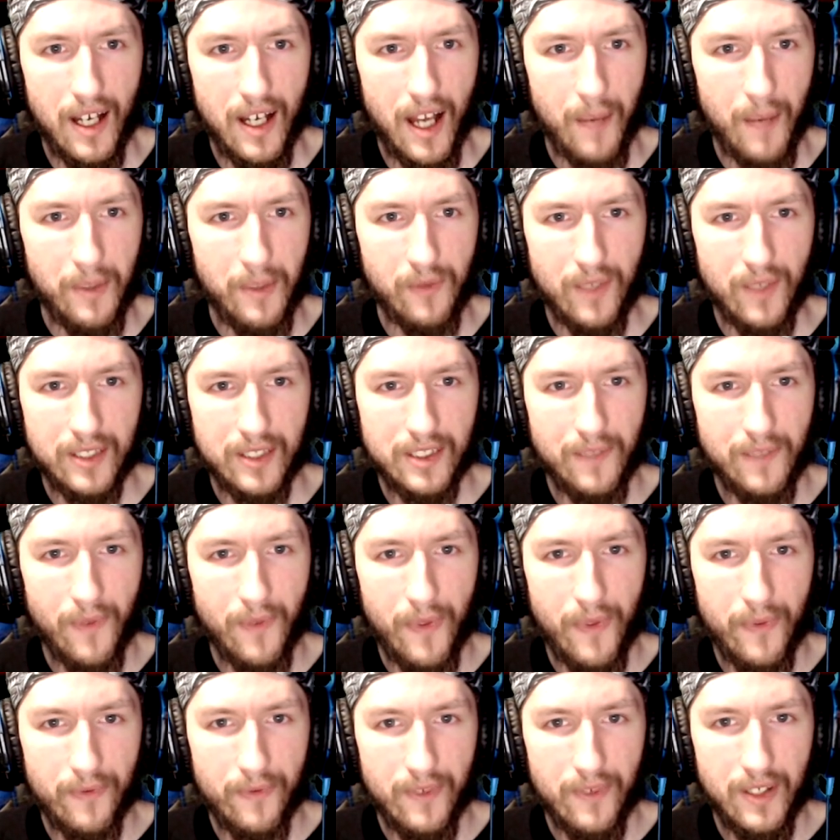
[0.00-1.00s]
I mean, Resident
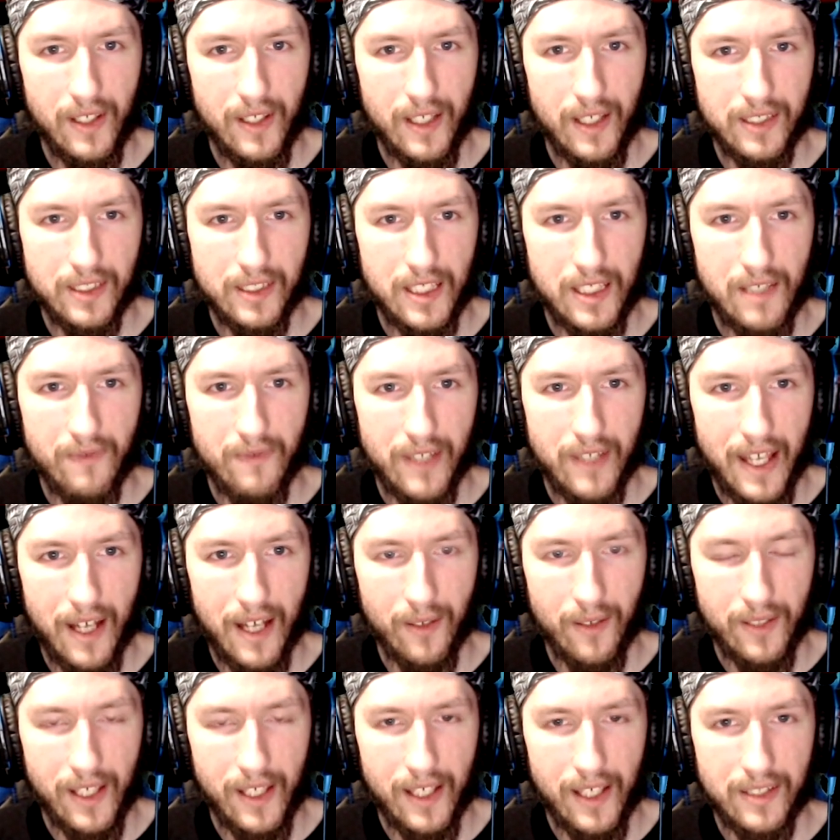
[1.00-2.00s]
Evil three isn't even
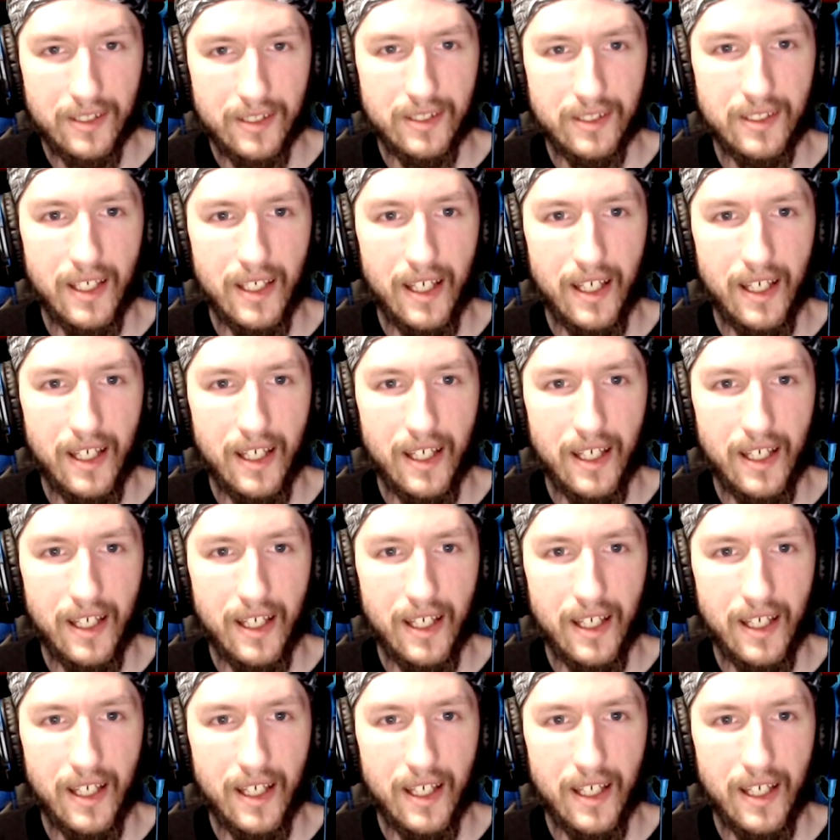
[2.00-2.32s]
out yet,